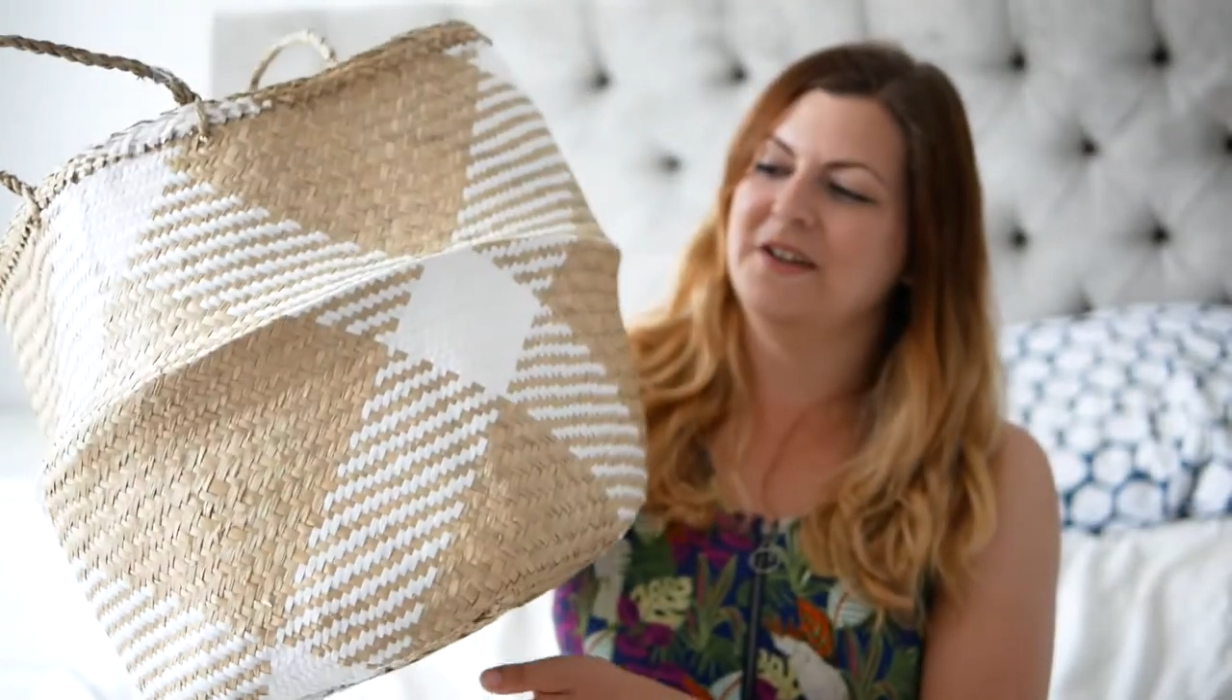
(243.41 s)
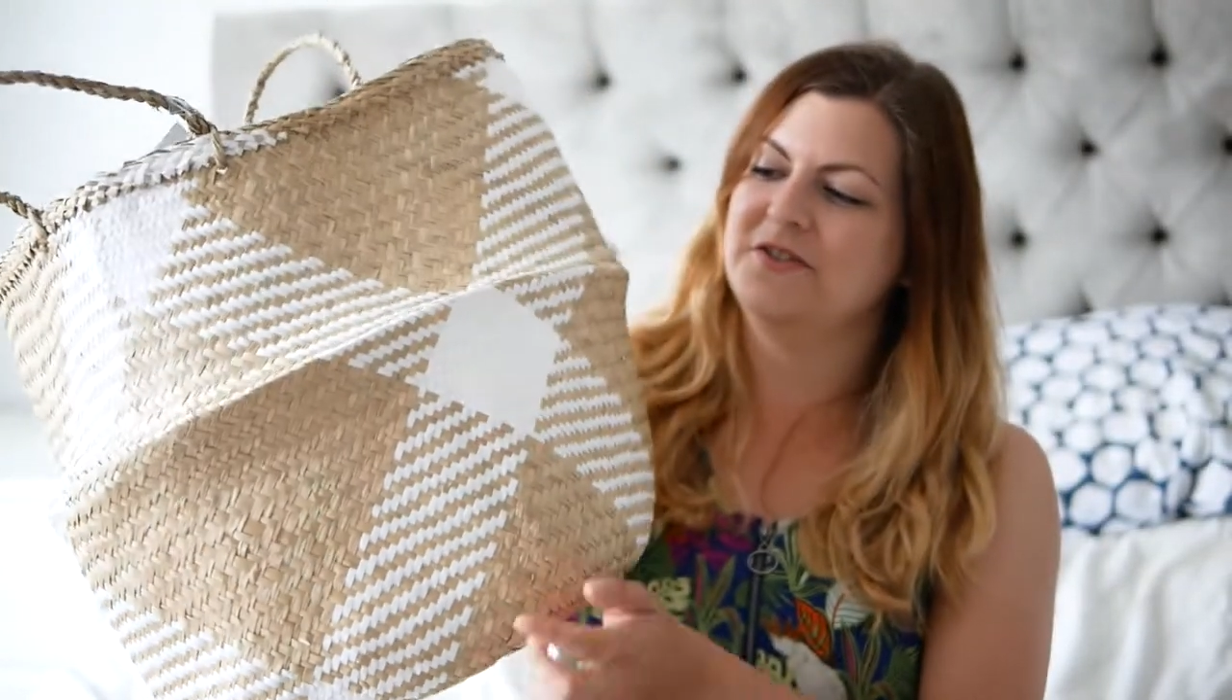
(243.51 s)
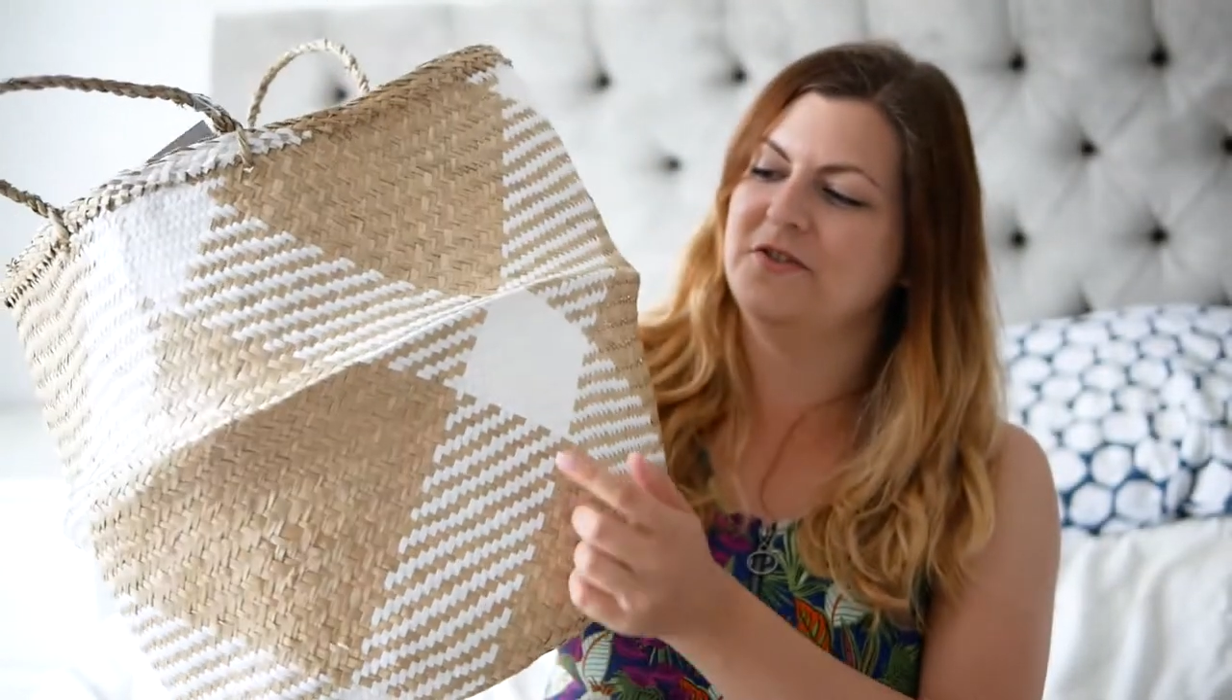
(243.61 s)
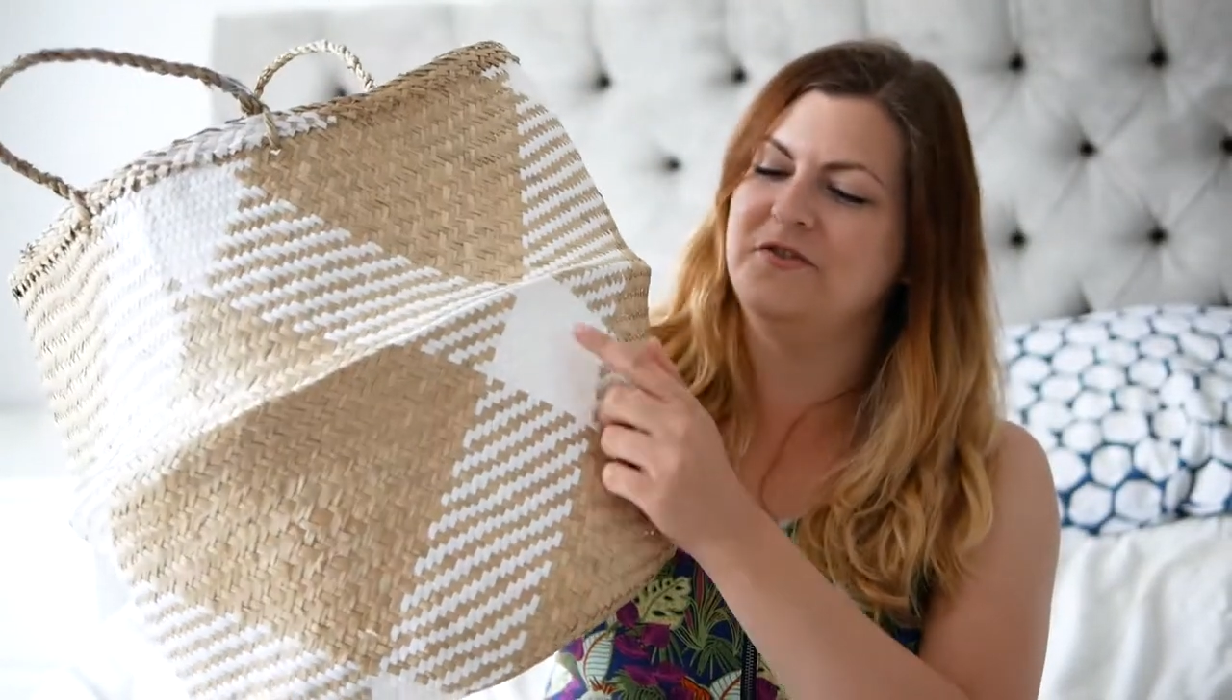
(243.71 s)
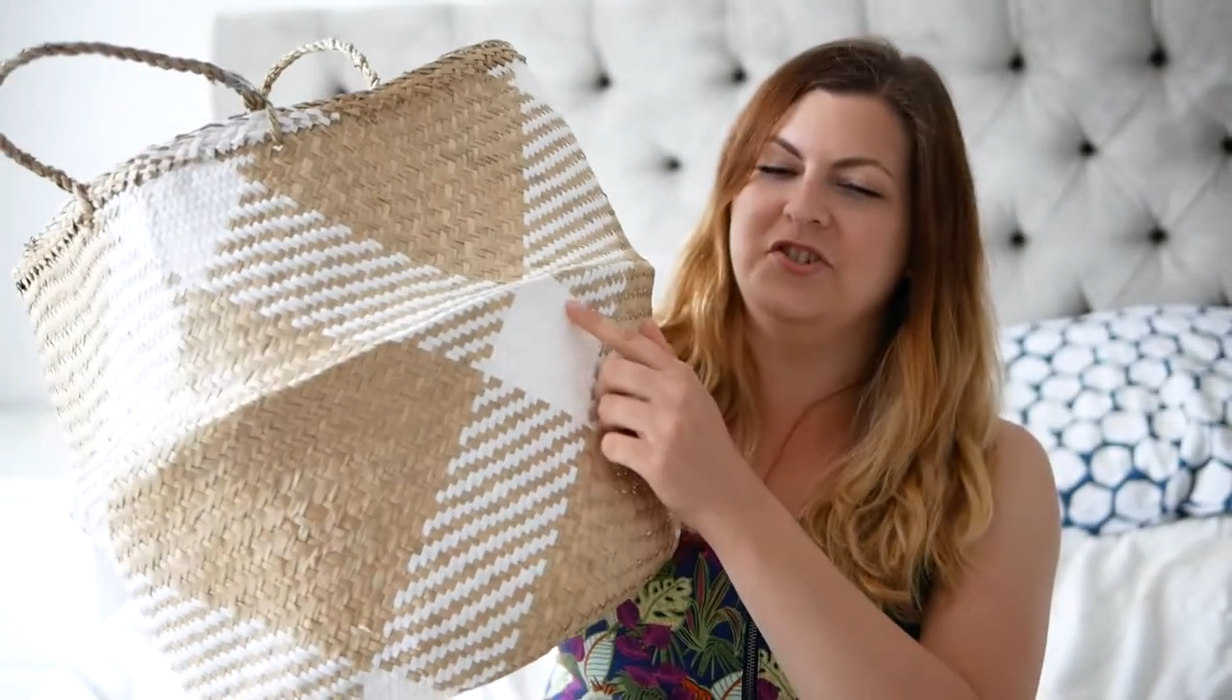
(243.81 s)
the sort of